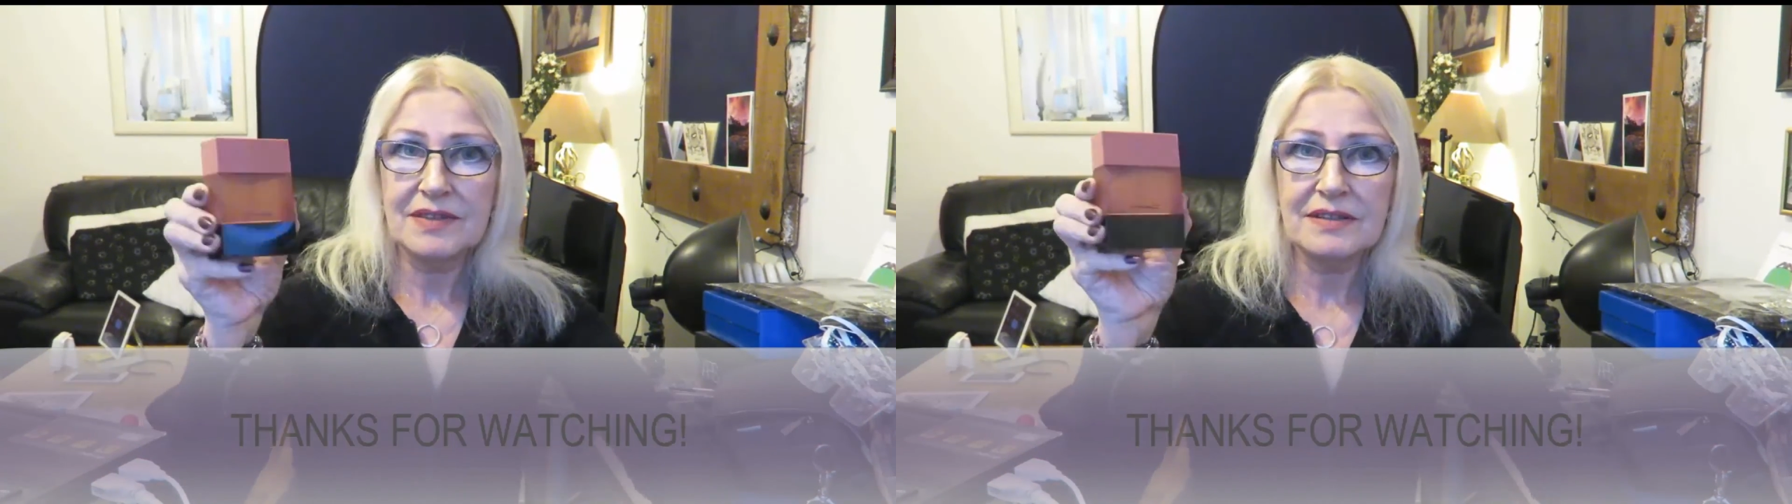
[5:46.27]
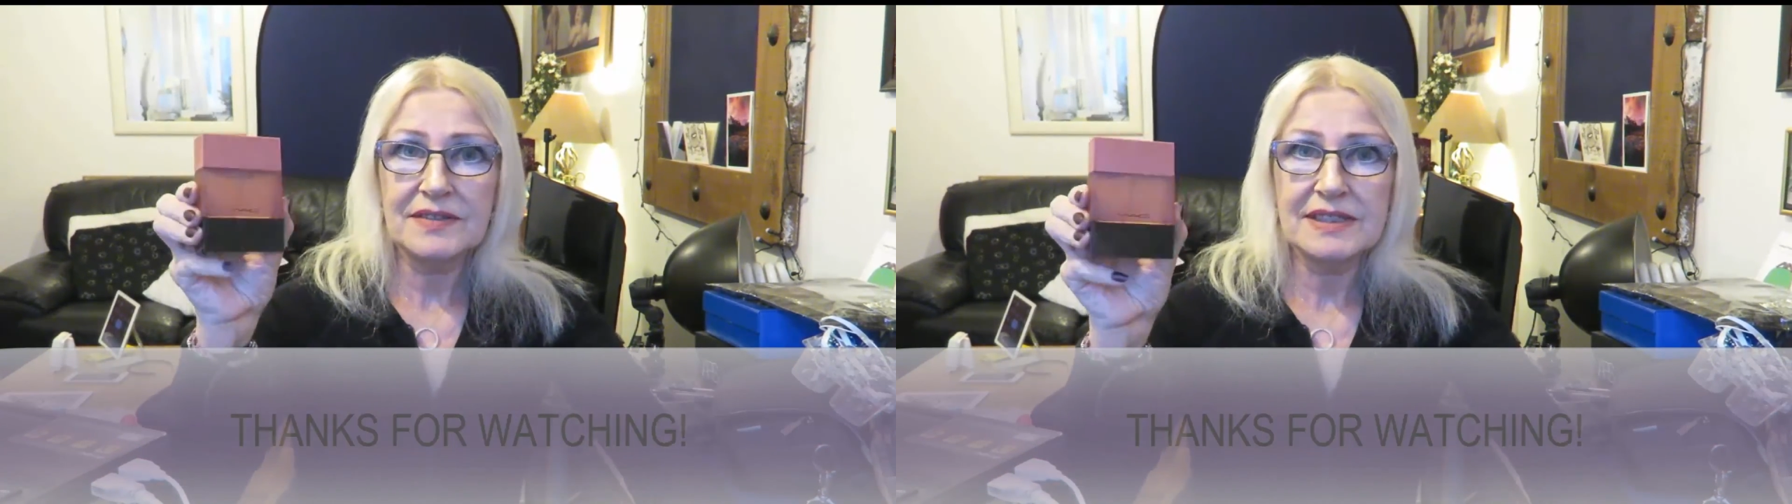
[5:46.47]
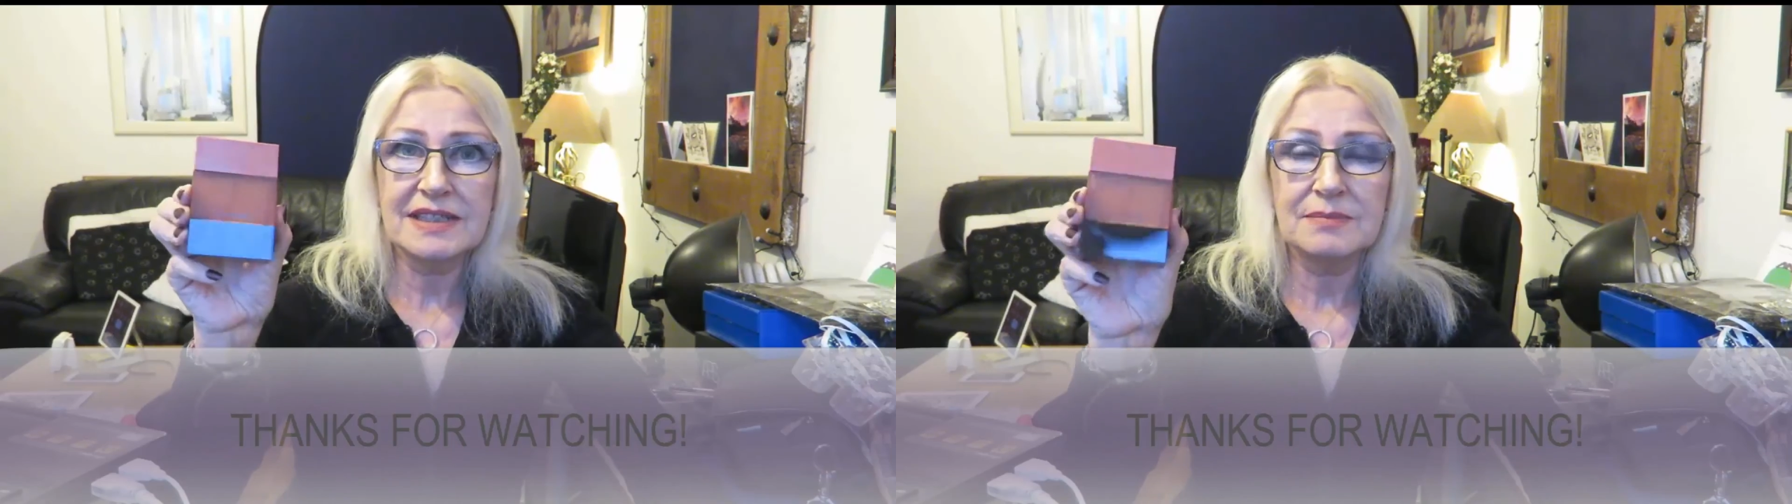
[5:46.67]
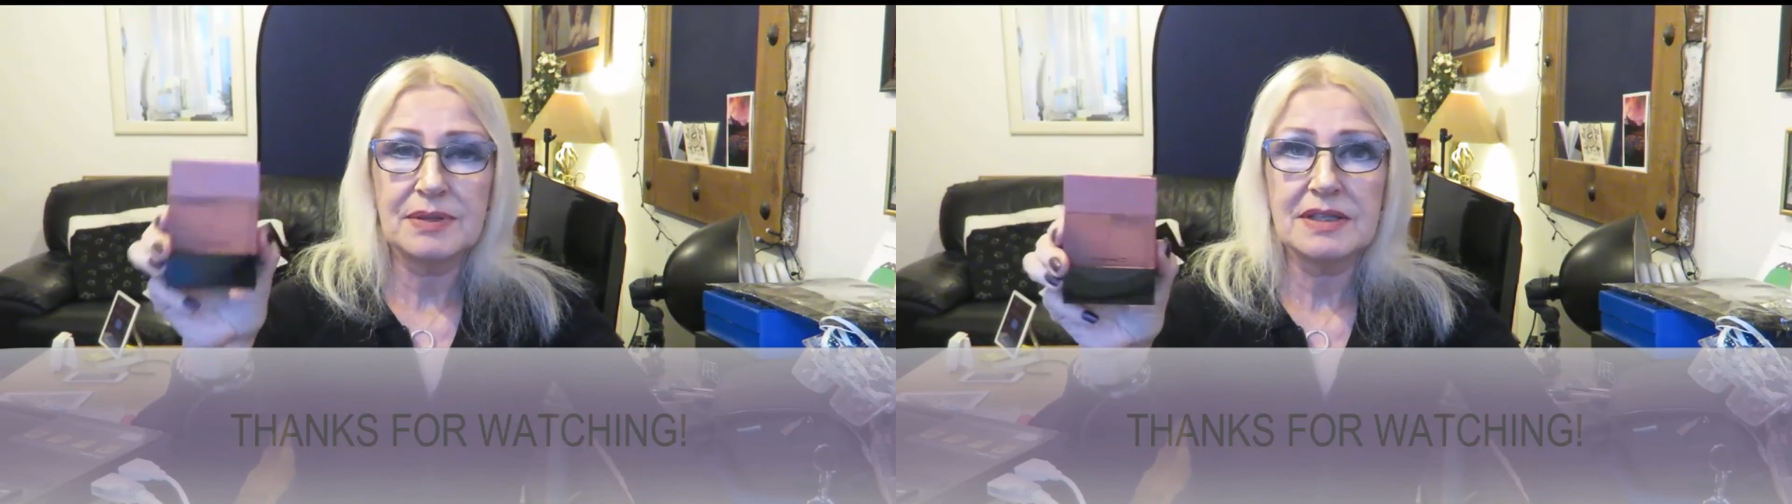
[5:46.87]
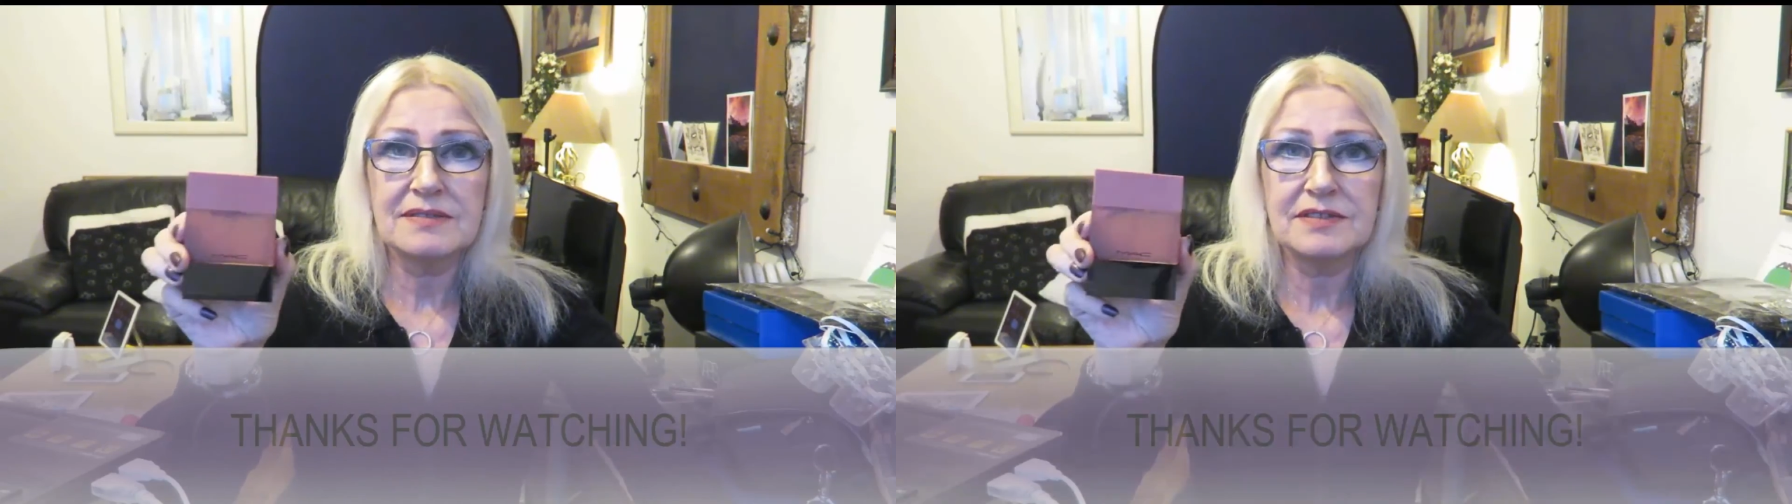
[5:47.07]
Velvet Teddy
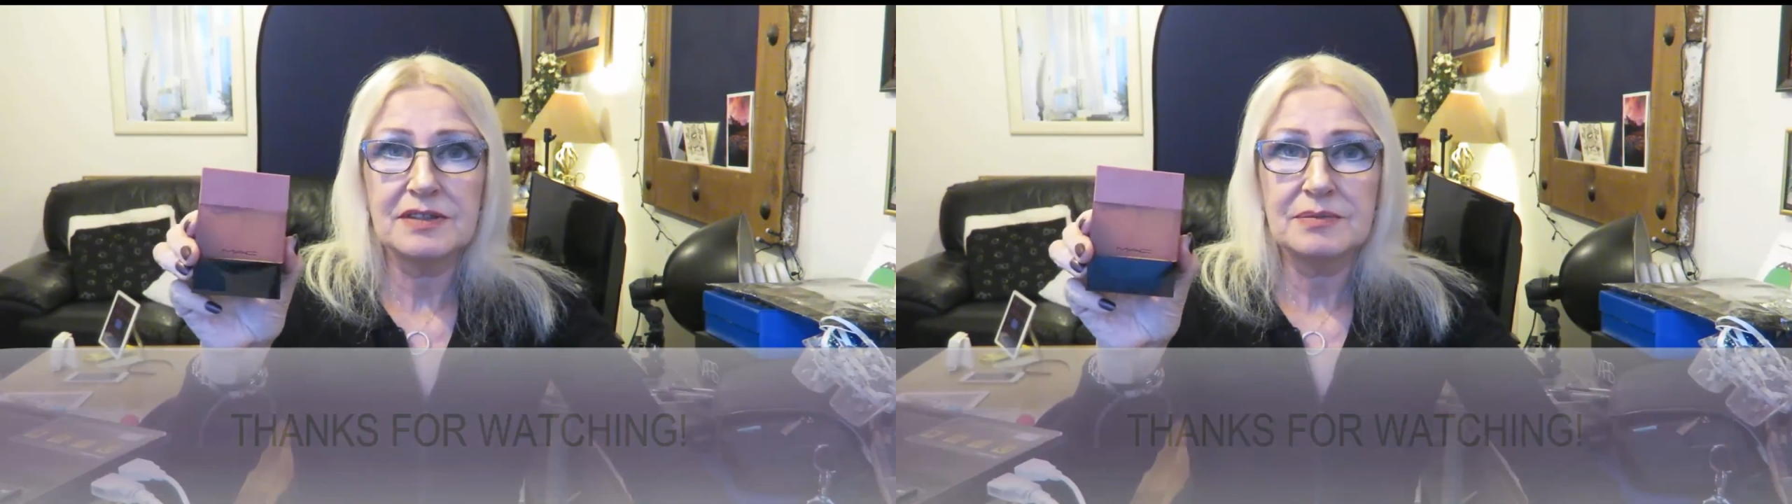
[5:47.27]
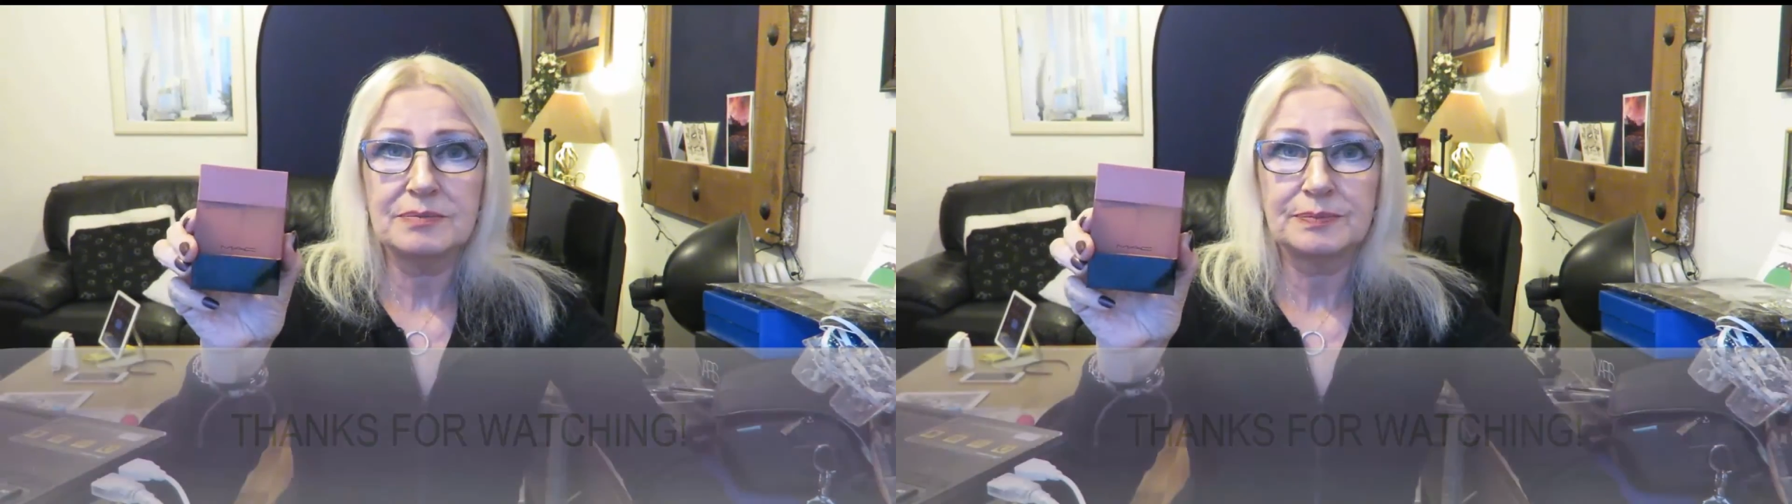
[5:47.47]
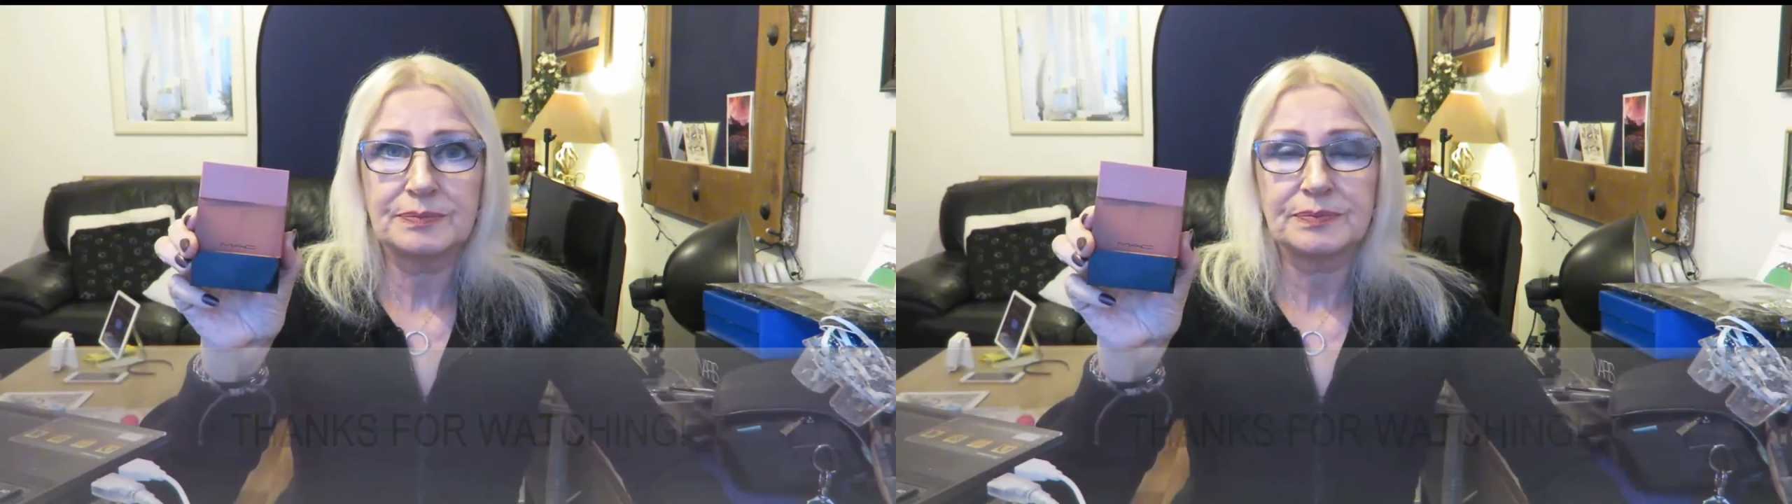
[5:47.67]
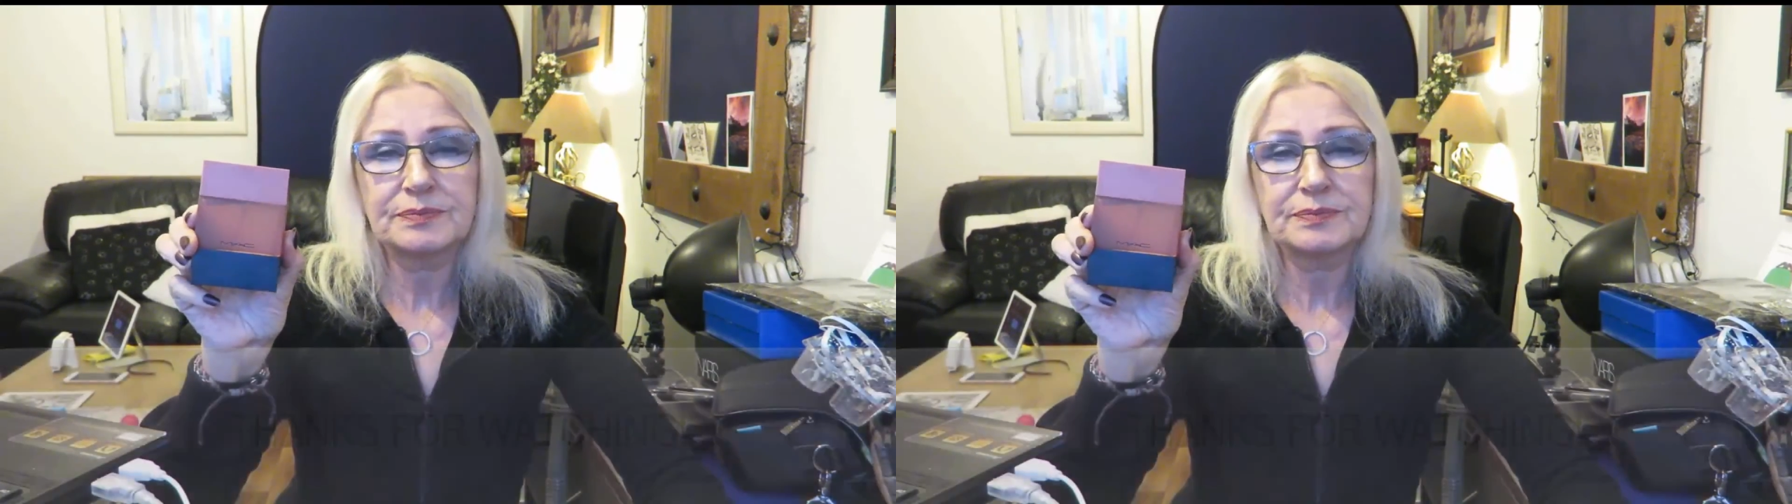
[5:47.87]
Perfume.